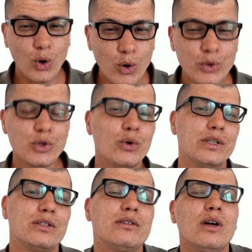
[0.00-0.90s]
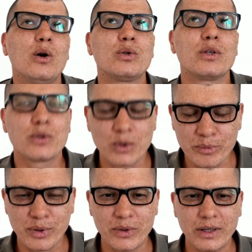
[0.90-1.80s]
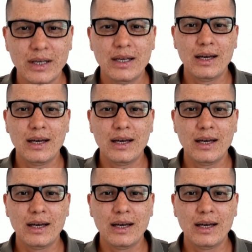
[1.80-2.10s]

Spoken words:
Audio is so important.